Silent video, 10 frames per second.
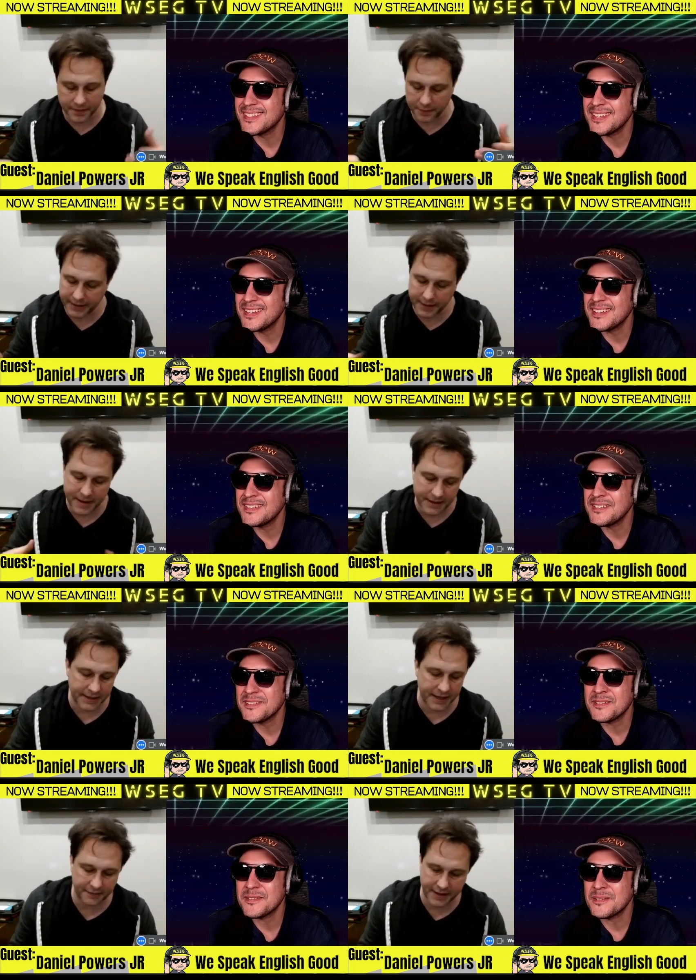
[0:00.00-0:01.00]
Speaker 1: and then we get
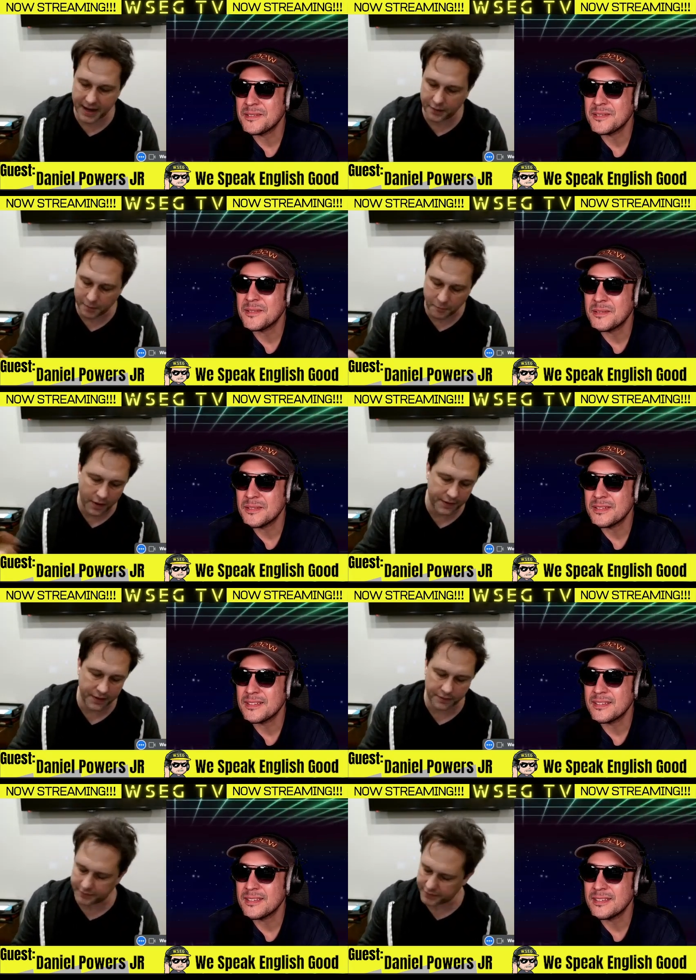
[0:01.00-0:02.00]
back the next day, and the
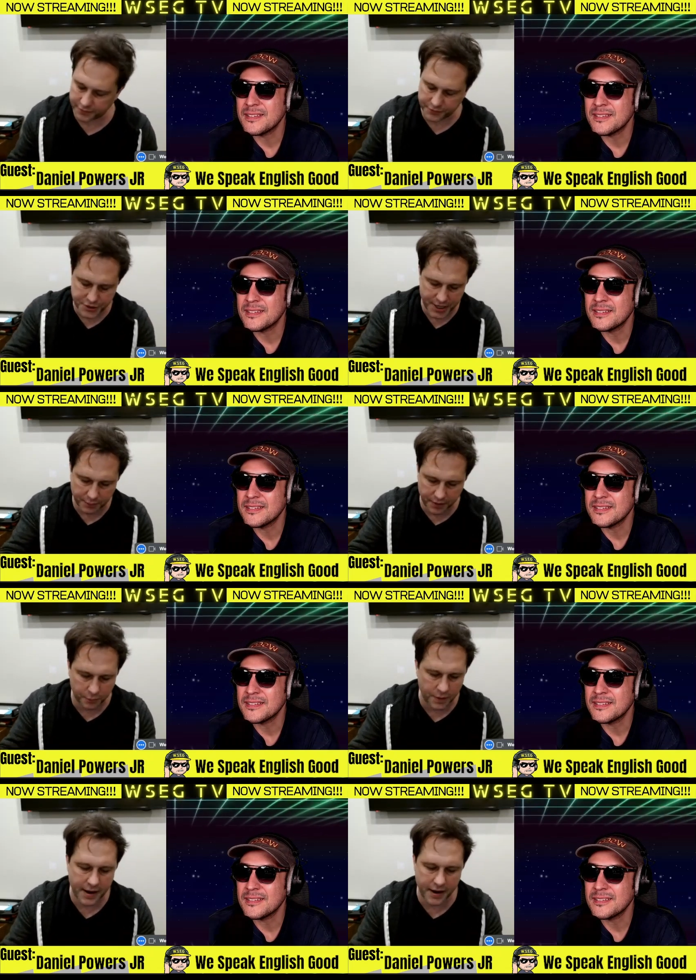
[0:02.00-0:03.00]
and then you check one
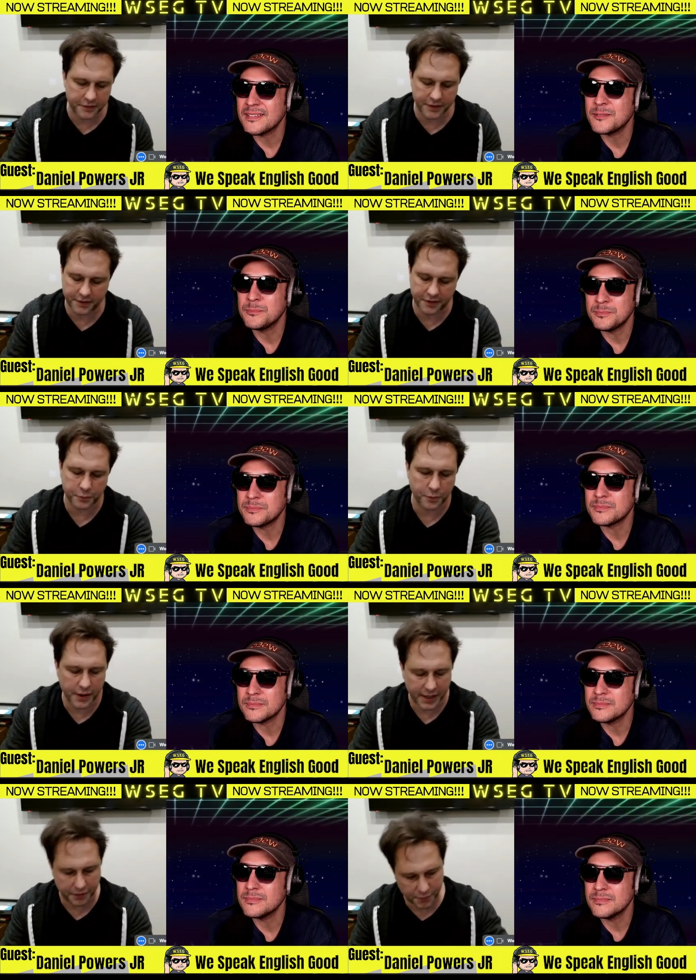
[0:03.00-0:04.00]
of the wires, and it doesn't
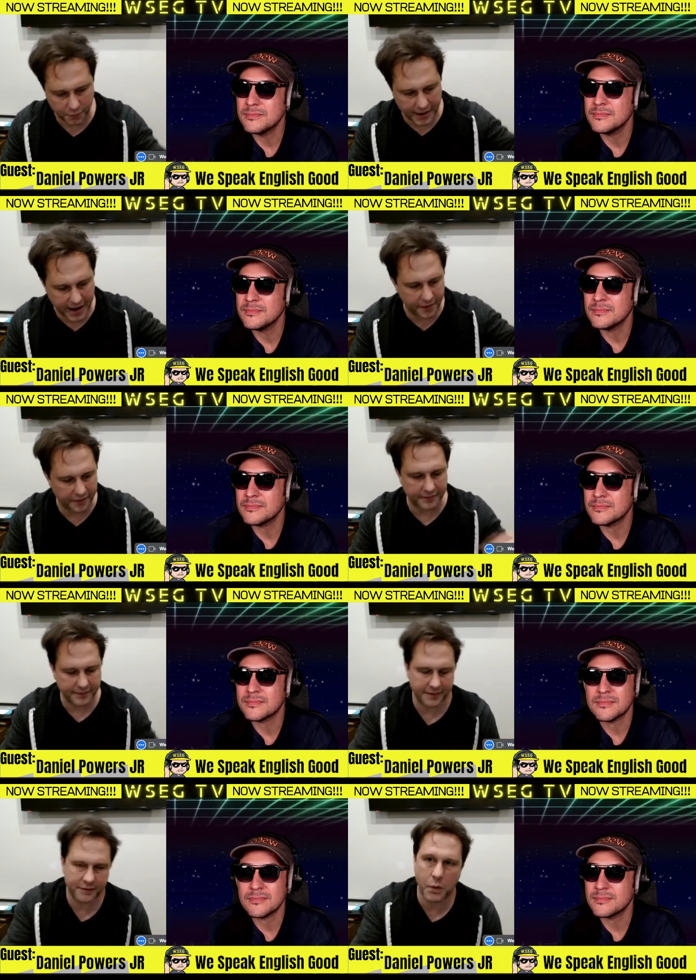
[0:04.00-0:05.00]
work. You throw it out.
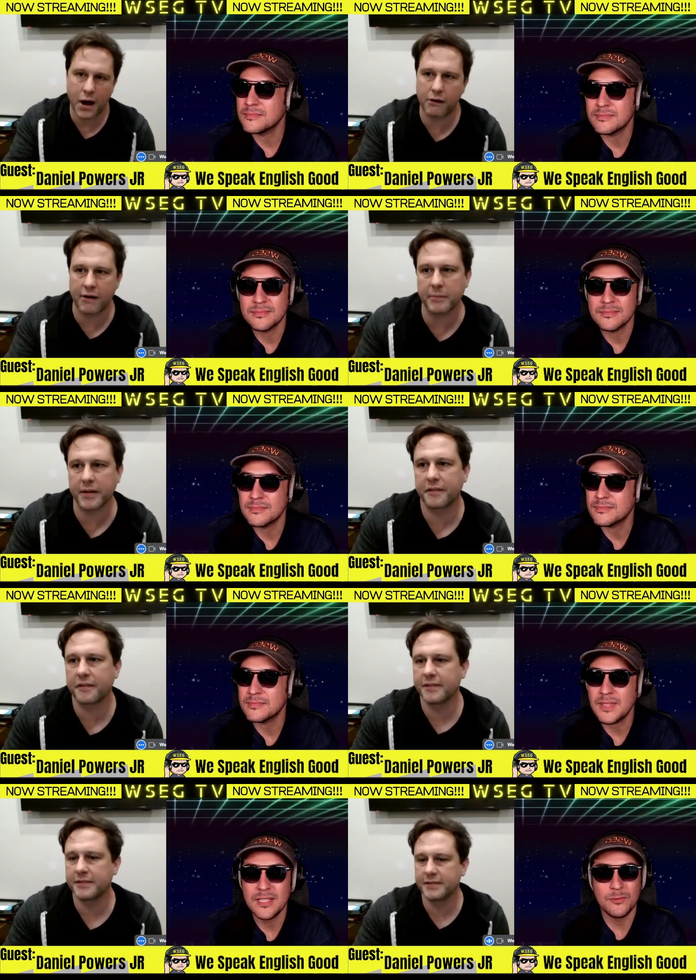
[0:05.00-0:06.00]
It's the wire
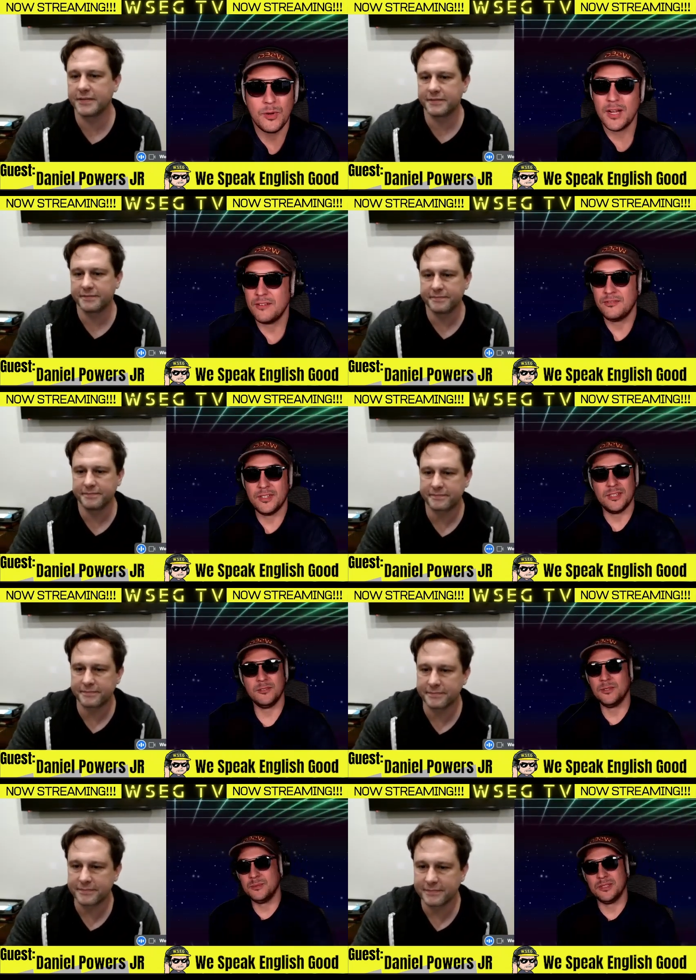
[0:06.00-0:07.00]
gremlins.
Speaker 2: The wire fucking
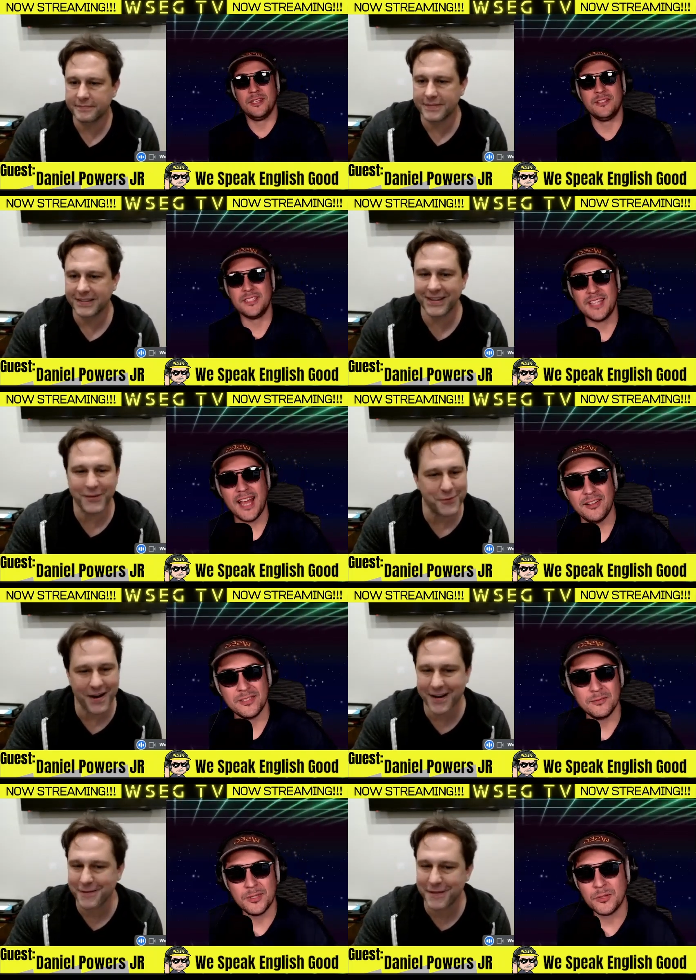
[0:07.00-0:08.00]
gremlins. They're just out
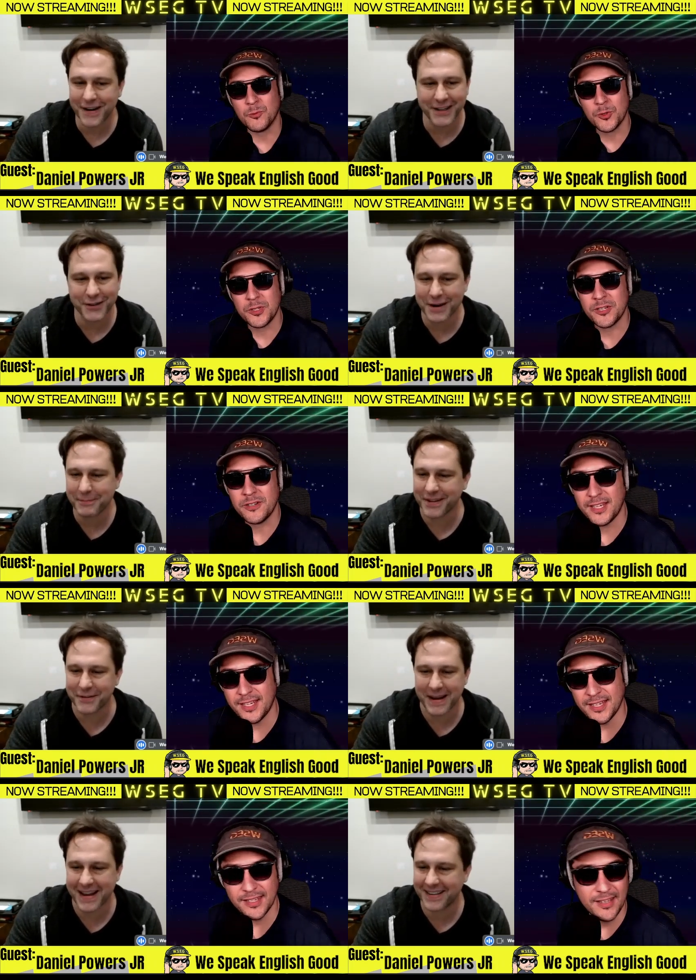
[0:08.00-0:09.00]
to fucking ruin your
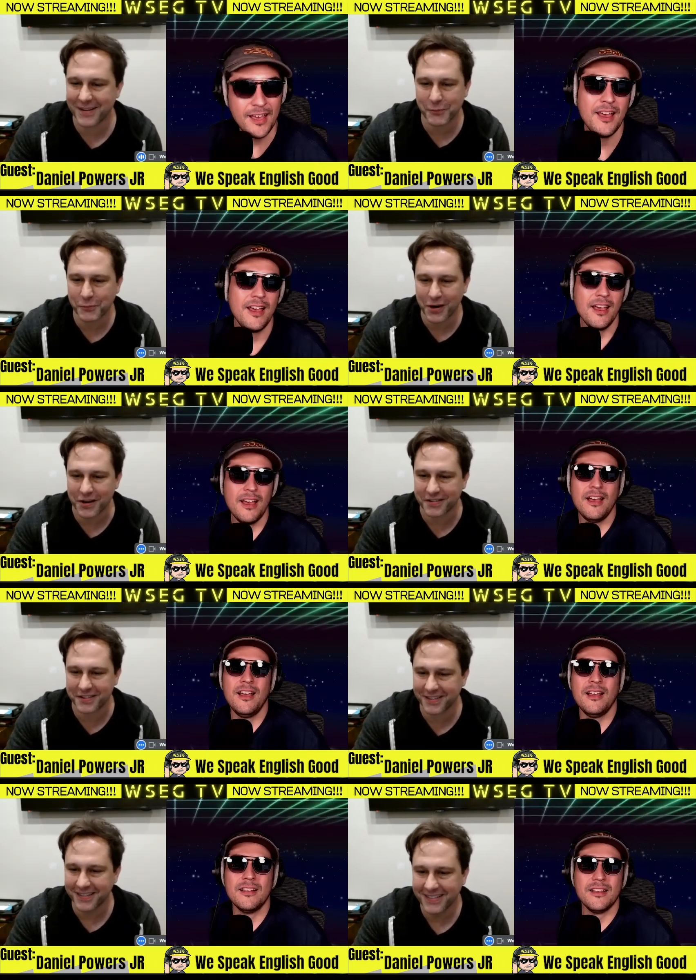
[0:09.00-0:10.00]
gig.
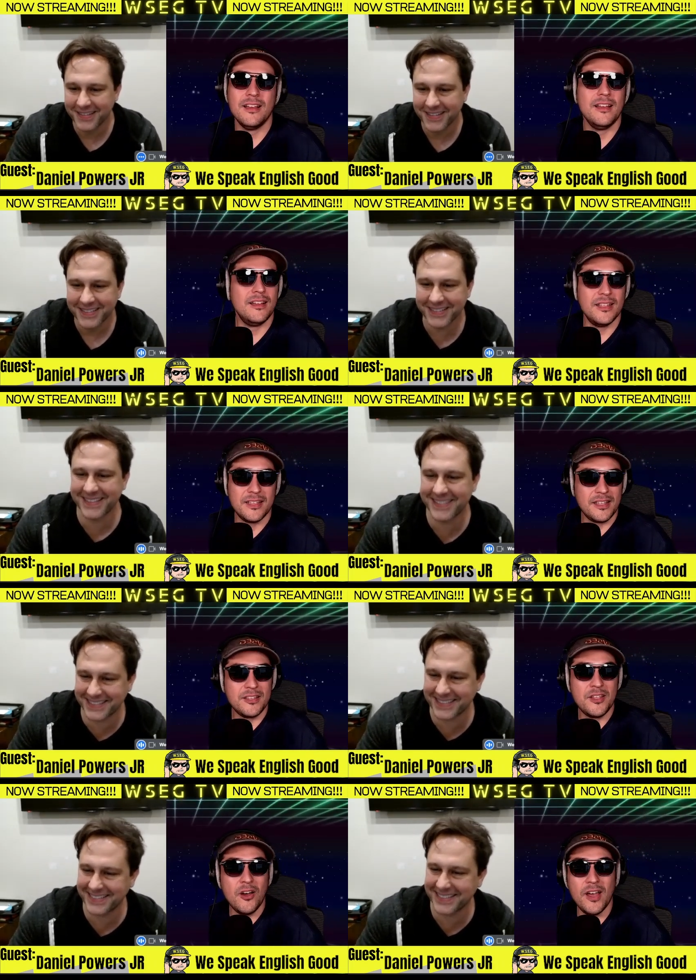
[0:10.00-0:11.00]
Worst. Uh,
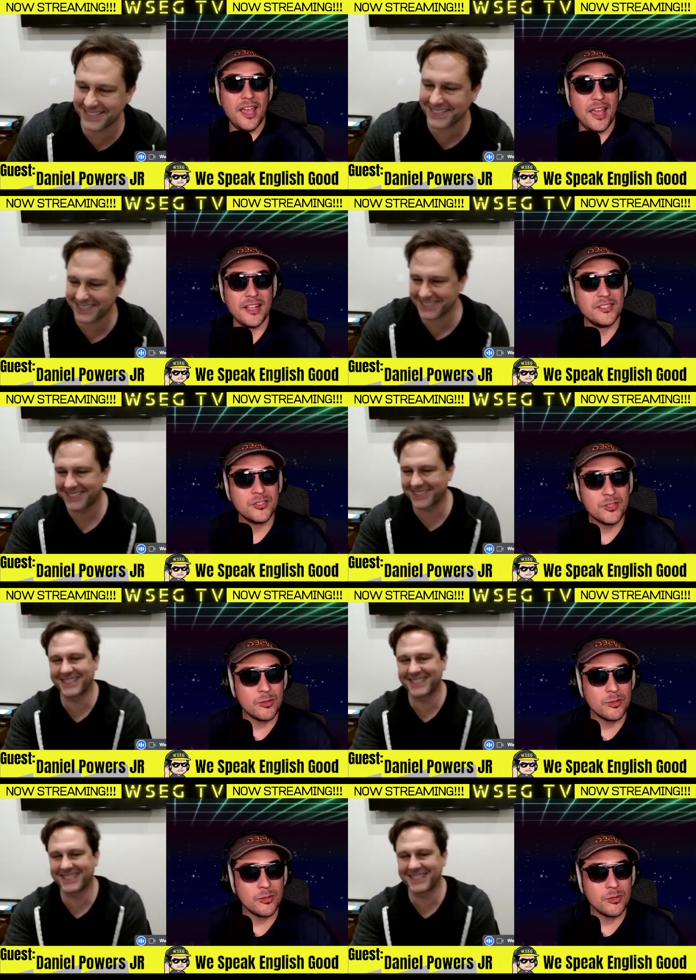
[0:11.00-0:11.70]
no, it, it's so